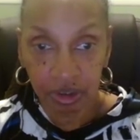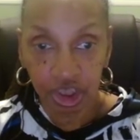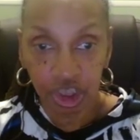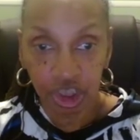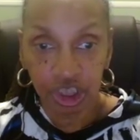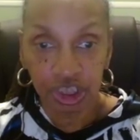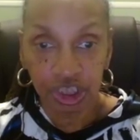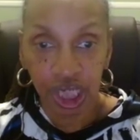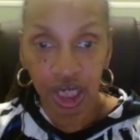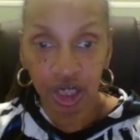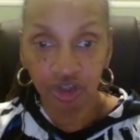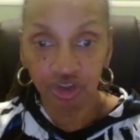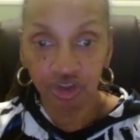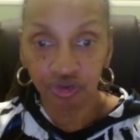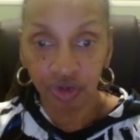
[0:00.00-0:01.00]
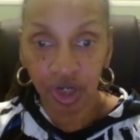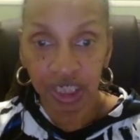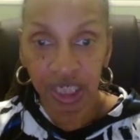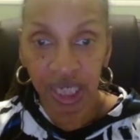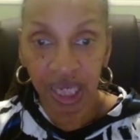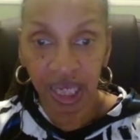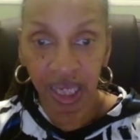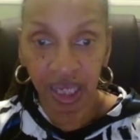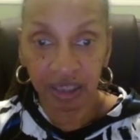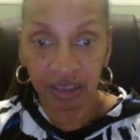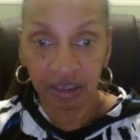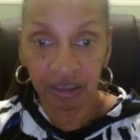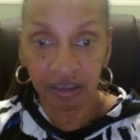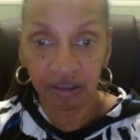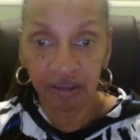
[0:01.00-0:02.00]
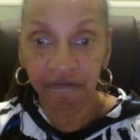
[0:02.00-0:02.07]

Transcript: She stared straight ahead.